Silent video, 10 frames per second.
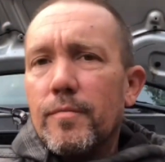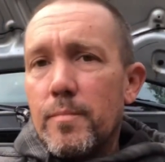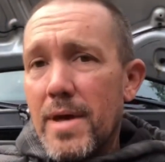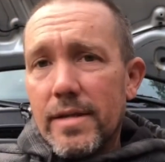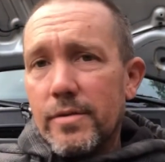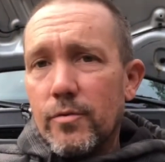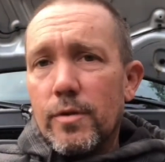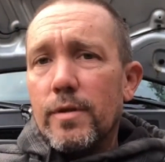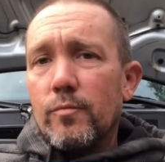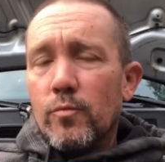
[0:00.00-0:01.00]

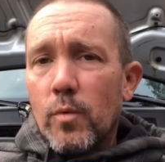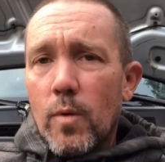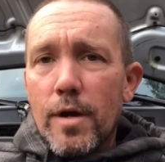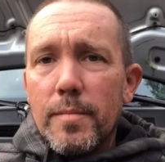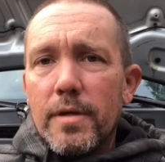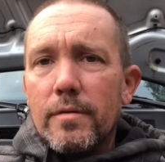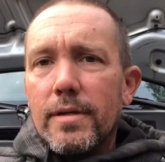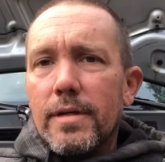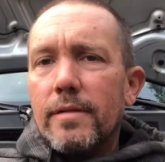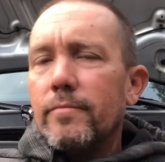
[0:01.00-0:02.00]
mandatory requirement you
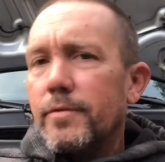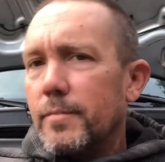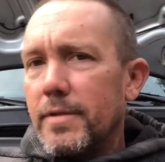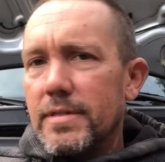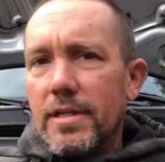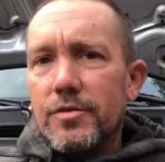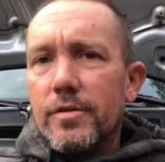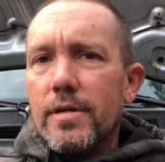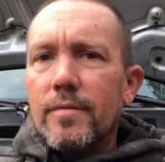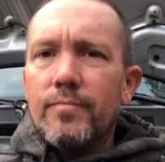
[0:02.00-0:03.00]
need to be stage
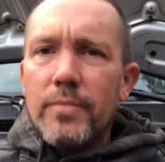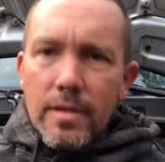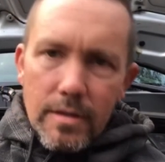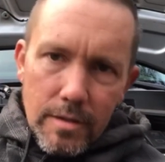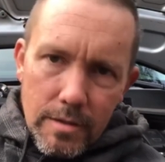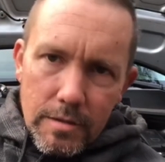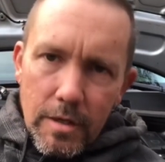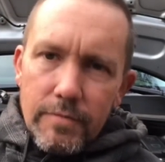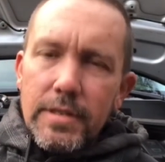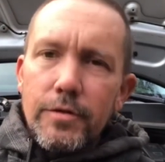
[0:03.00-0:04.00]
three is
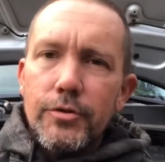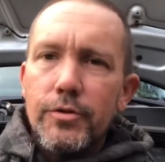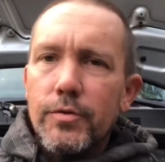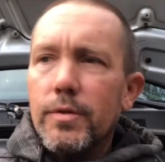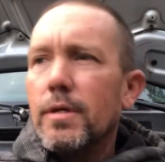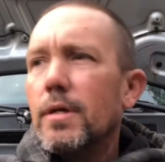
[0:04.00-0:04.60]
obviously your tune.